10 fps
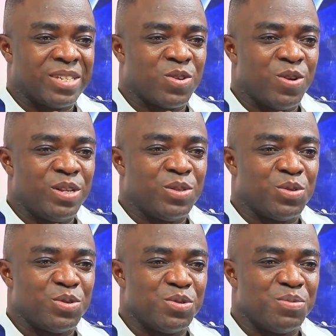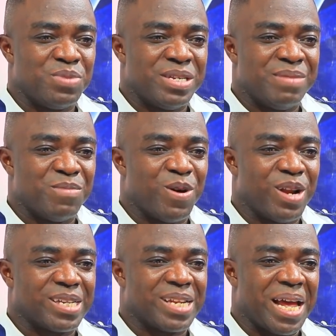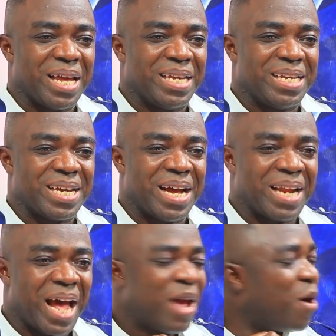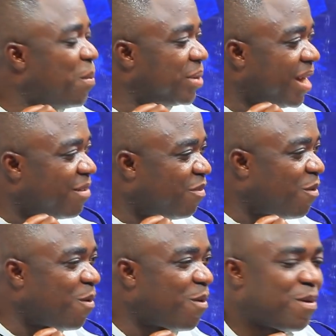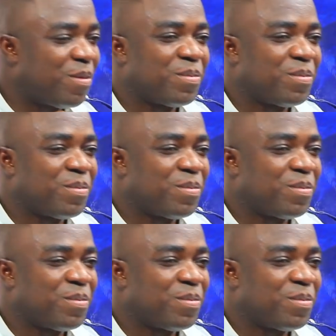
is going to be more or less like an eye-opener for